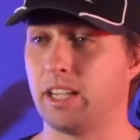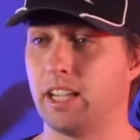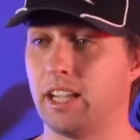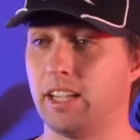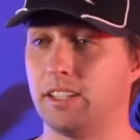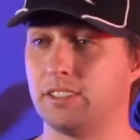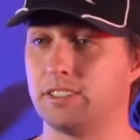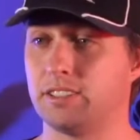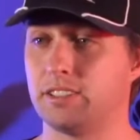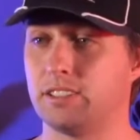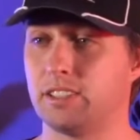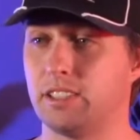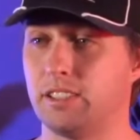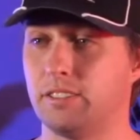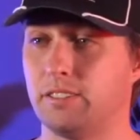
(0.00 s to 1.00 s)
house
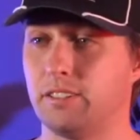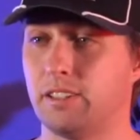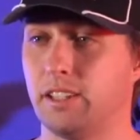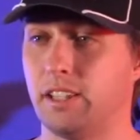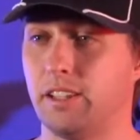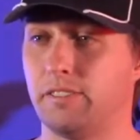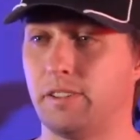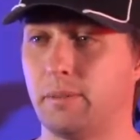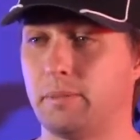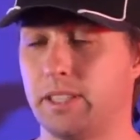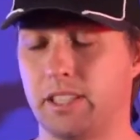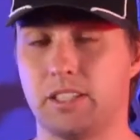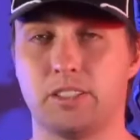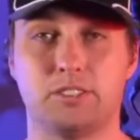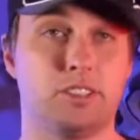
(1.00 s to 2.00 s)
if I'm in
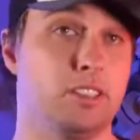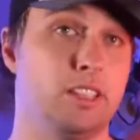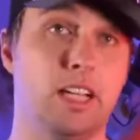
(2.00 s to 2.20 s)
the country.